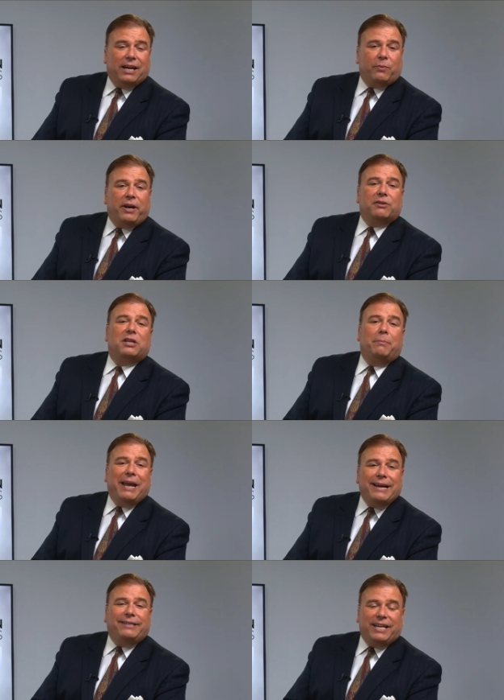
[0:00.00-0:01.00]
and we are some
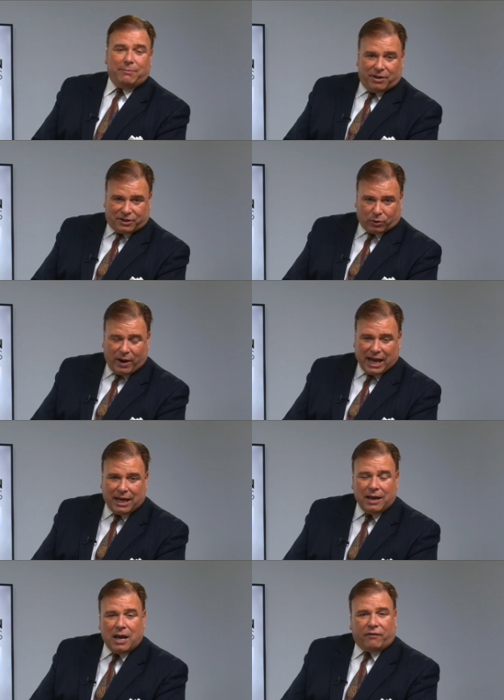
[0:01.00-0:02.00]
18 months
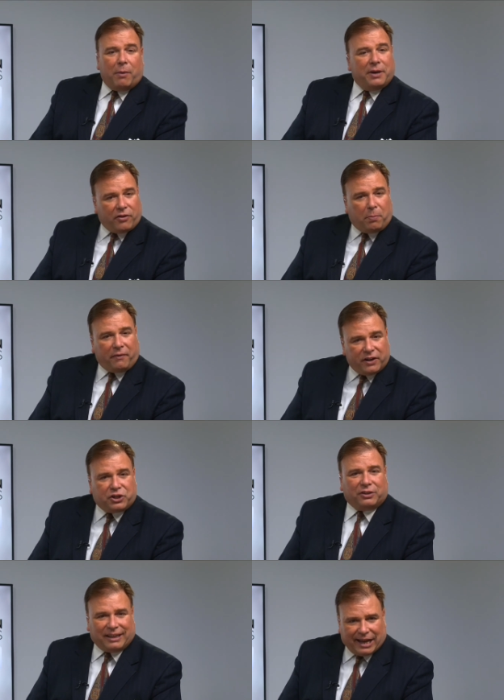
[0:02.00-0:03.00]
away from another
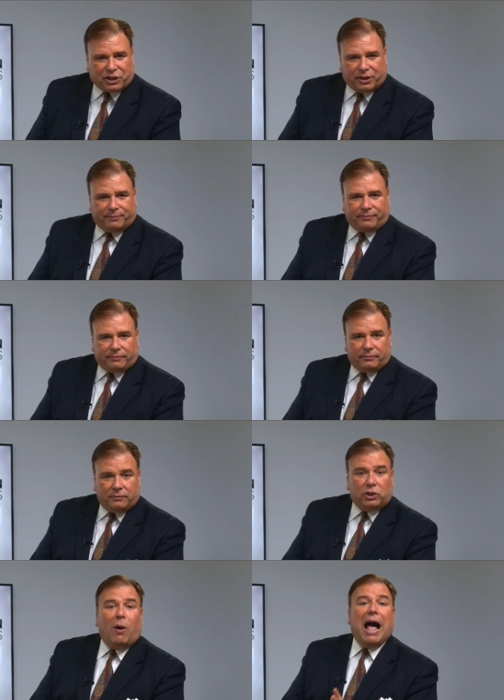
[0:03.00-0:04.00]
provincial election.
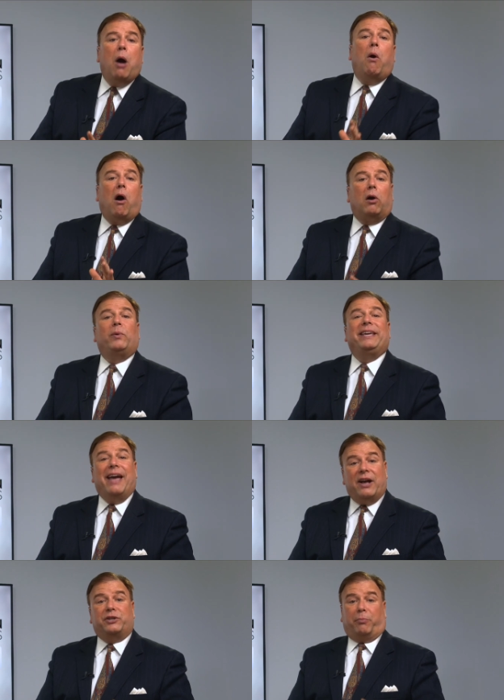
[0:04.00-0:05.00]
So how are
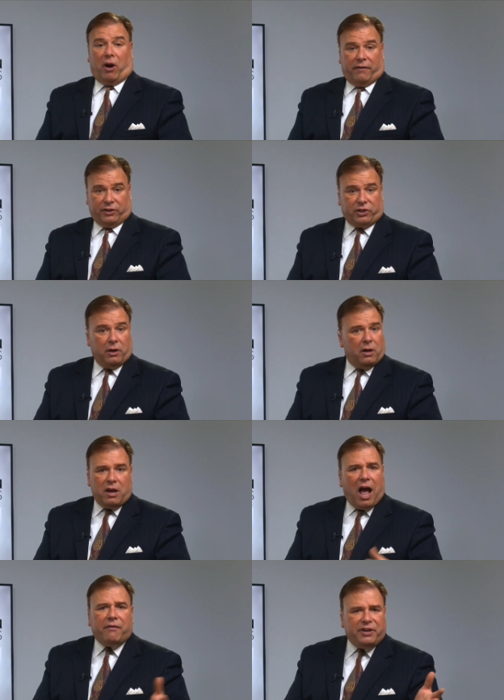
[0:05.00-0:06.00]
we as a province?
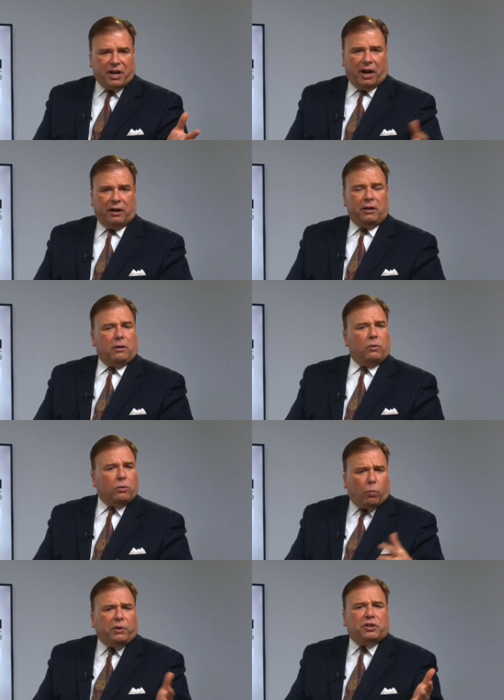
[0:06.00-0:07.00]
How have we done?
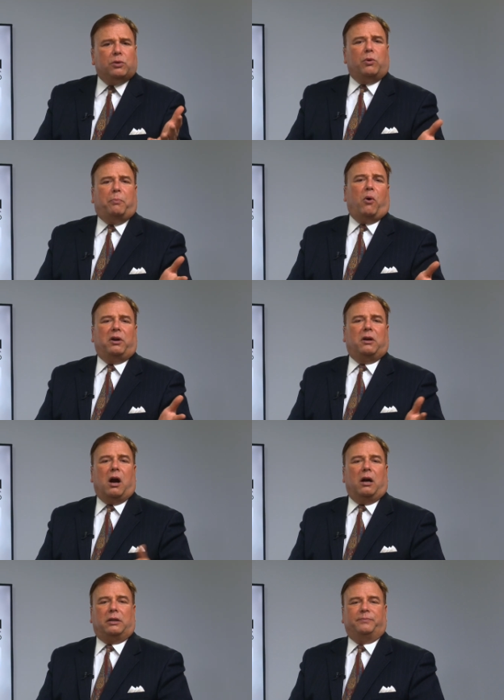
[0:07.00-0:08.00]
What's the report
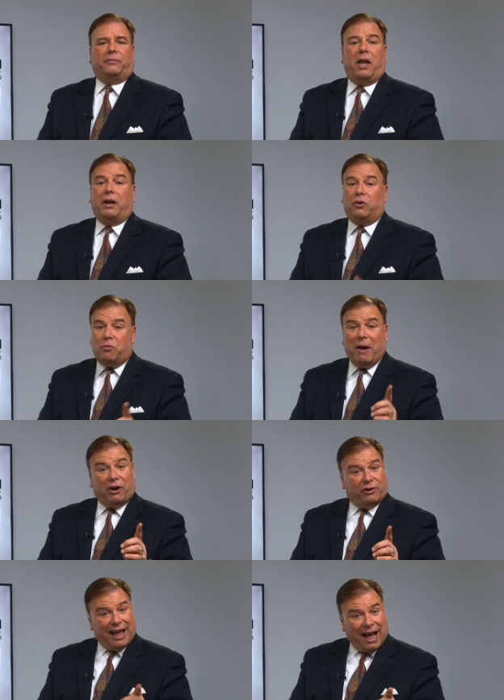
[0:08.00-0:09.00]
card? And who
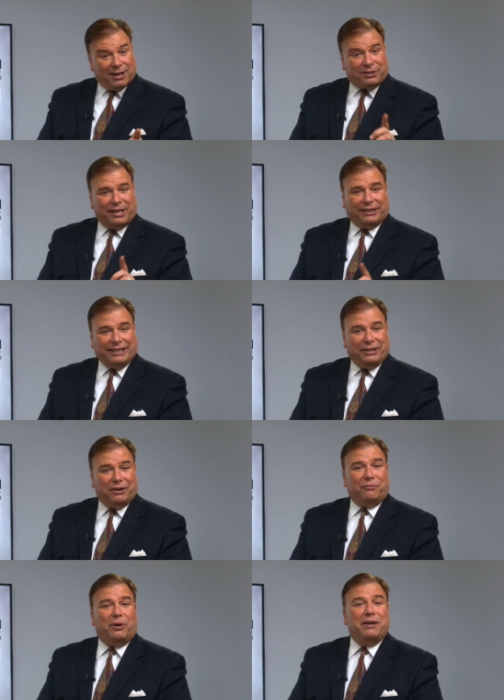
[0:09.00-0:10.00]
better to ask than a
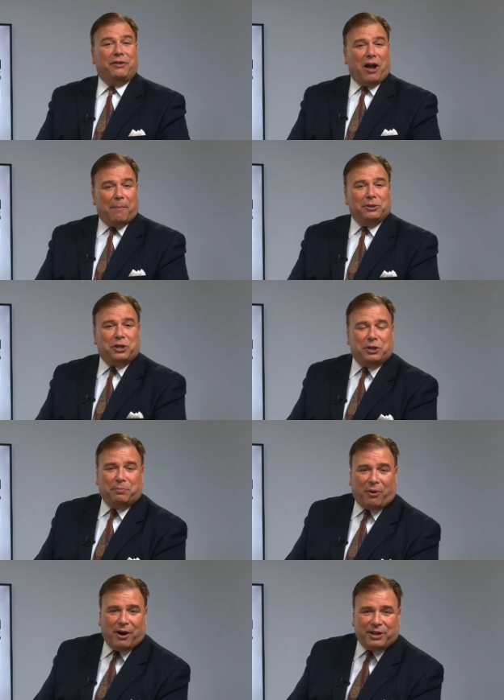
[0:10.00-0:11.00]
leader of one of the
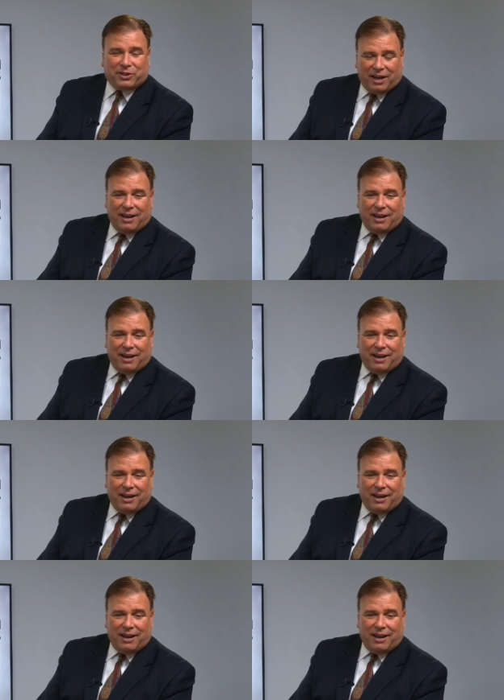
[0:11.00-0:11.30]
opposition parties